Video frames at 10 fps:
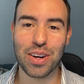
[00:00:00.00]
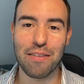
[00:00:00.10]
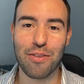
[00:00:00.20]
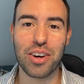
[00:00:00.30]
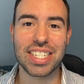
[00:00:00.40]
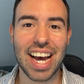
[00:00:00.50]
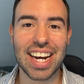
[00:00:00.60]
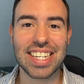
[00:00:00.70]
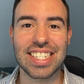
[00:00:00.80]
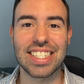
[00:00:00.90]
to avoid
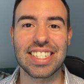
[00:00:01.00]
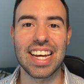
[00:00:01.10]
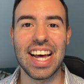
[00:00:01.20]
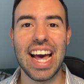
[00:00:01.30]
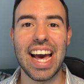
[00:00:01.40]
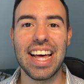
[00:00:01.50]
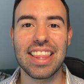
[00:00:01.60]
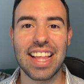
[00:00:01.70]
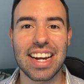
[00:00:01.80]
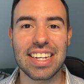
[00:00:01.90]
taxes.
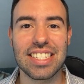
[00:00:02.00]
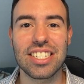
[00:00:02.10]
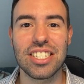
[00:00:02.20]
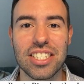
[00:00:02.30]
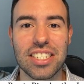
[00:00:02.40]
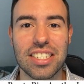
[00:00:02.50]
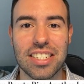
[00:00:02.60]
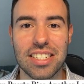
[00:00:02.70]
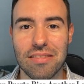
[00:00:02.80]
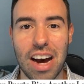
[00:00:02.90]
And that is
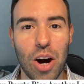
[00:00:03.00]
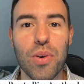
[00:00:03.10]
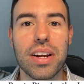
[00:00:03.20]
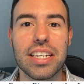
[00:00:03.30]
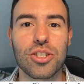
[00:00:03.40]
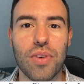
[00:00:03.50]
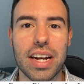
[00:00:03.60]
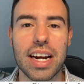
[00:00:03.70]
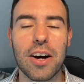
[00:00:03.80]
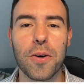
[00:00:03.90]
just how it is
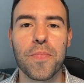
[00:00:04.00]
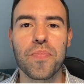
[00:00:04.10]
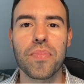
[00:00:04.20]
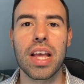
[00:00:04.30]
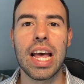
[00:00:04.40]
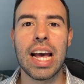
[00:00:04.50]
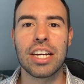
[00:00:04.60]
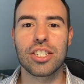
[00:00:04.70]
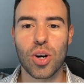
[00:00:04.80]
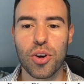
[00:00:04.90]
right now.
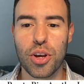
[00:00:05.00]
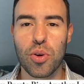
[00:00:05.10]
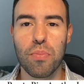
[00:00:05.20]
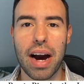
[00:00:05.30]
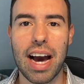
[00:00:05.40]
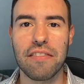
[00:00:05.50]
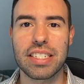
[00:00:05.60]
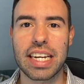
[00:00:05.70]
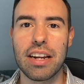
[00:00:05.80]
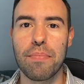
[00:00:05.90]
So you might have
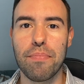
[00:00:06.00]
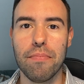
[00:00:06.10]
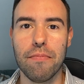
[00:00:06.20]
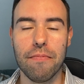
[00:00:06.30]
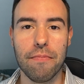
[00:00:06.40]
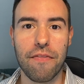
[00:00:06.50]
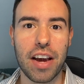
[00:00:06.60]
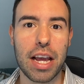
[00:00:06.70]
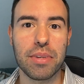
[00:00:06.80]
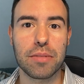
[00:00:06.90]
seen
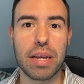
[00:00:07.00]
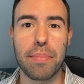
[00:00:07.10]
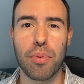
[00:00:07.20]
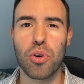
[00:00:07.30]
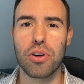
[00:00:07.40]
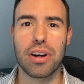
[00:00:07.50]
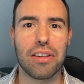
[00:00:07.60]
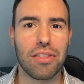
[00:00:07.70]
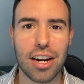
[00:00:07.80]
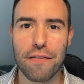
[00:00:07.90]
famous people or
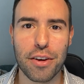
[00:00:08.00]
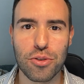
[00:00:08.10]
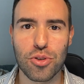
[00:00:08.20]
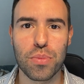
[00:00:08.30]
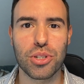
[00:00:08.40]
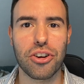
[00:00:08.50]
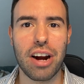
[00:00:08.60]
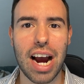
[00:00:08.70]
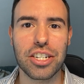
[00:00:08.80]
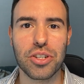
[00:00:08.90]
a lot of YouTubers
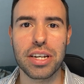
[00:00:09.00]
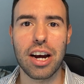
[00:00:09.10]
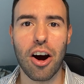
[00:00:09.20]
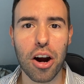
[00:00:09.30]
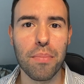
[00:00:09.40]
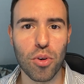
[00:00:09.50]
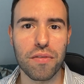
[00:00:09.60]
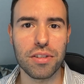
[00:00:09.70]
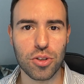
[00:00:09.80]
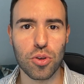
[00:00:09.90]
are
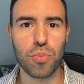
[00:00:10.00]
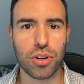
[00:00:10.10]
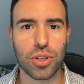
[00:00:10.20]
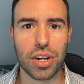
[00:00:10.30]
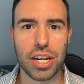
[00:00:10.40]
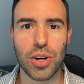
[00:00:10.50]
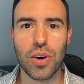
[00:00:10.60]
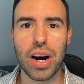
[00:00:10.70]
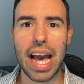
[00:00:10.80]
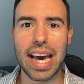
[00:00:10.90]
moving to Puerto
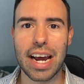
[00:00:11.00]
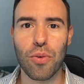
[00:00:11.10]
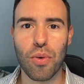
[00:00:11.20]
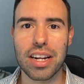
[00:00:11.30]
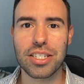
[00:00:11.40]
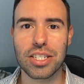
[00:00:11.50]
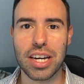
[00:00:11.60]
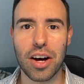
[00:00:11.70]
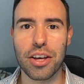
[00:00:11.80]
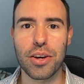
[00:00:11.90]
Rico. And I wanted to
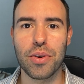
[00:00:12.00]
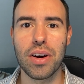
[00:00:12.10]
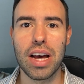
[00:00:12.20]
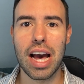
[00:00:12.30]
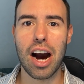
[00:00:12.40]
tell you